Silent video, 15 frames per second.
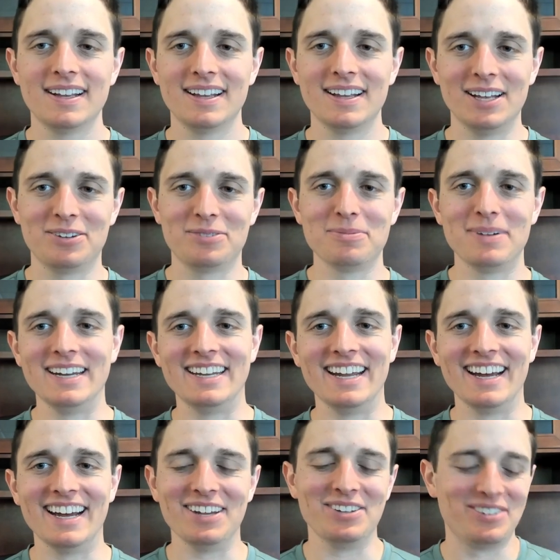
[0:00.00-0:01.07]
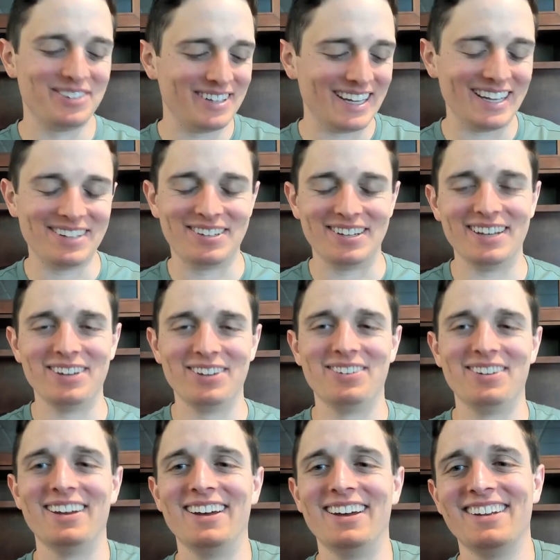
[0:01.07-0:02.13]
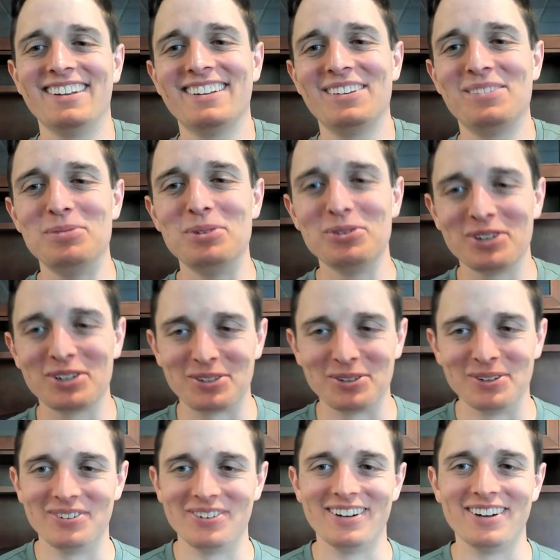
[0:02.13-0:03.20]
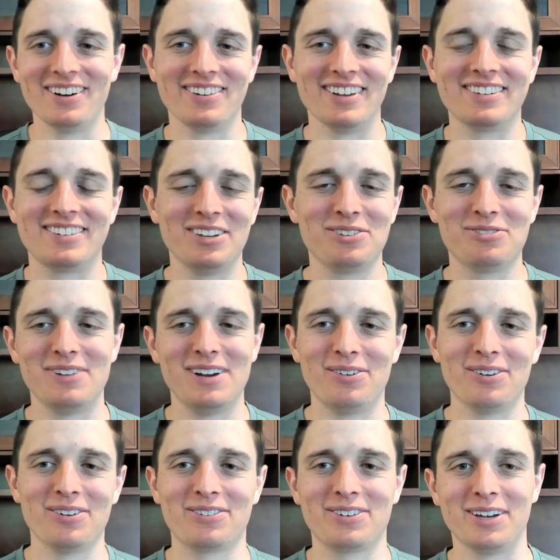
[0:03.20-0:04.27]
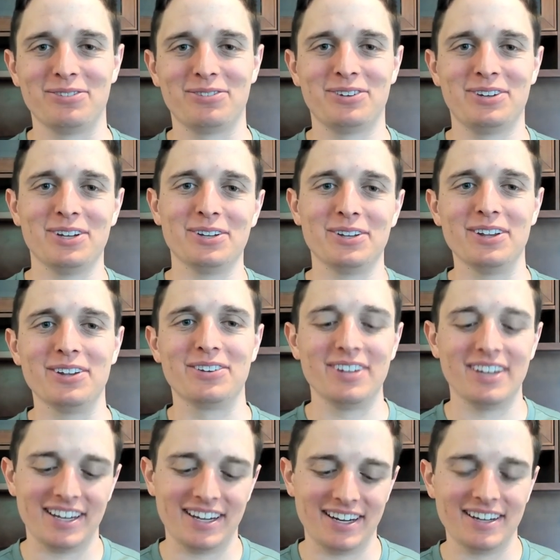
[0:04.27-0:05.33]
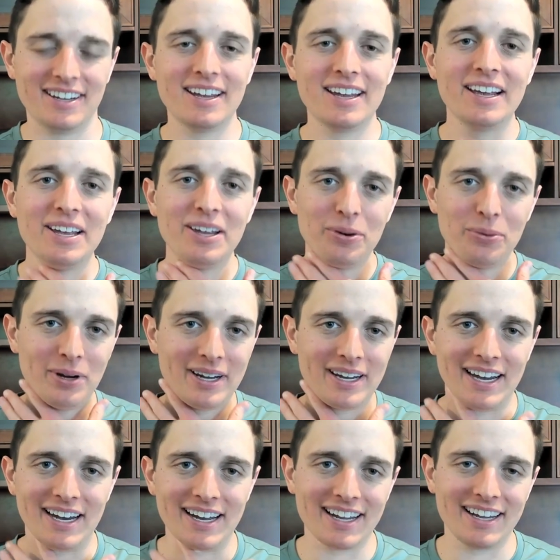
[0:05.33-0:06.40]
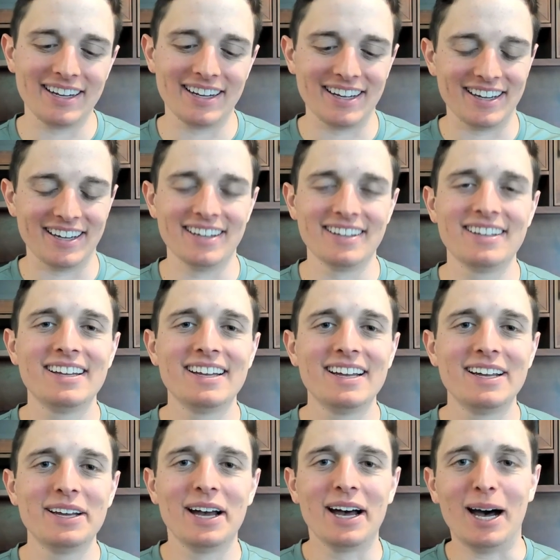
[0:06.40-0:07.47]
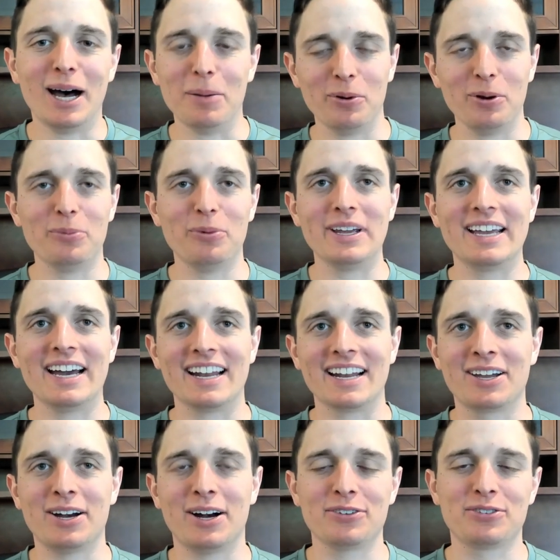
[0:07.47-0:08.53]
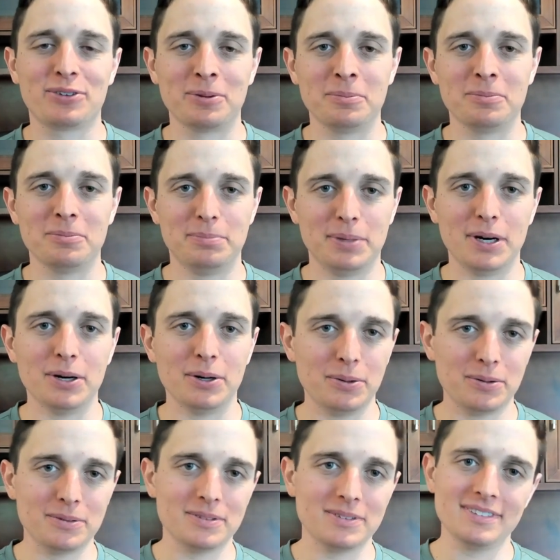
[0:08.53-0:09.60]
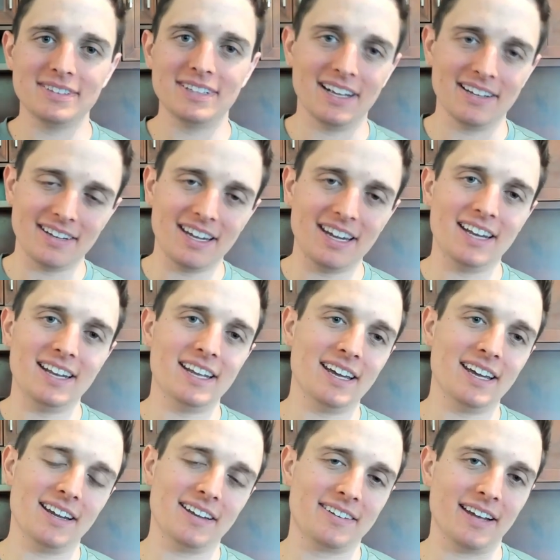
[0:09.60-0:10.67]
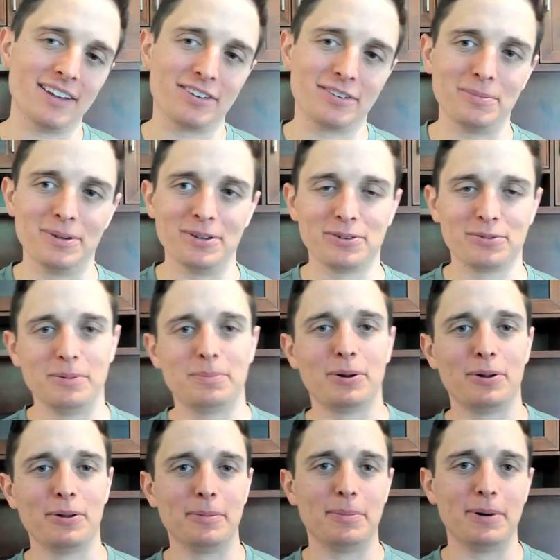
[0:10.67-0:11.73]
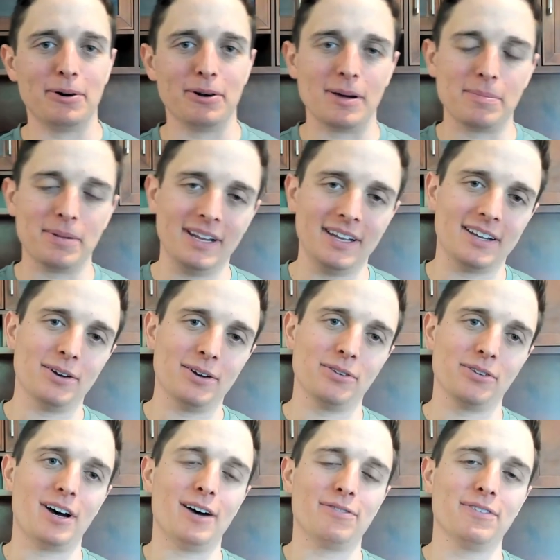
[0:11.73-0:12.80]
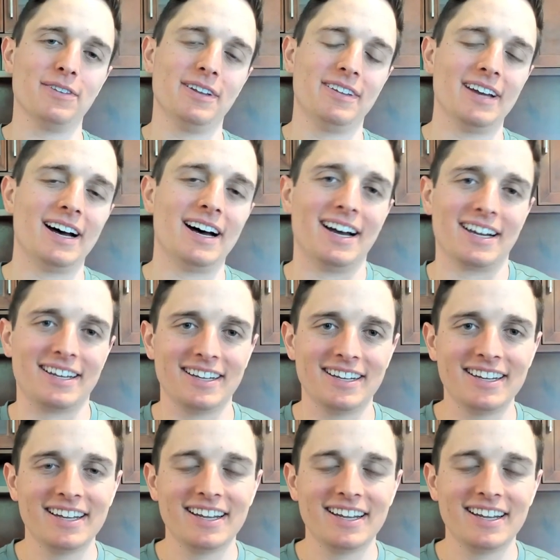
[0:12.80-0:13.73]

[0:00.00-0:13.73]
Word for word: That's my dad's. That's his uh, music to his ears. That's his favorite stuff still to this day we got a uh, hop. We we got a custom boat that's ADA accessible. So we pull the boat up, and he goes off the dock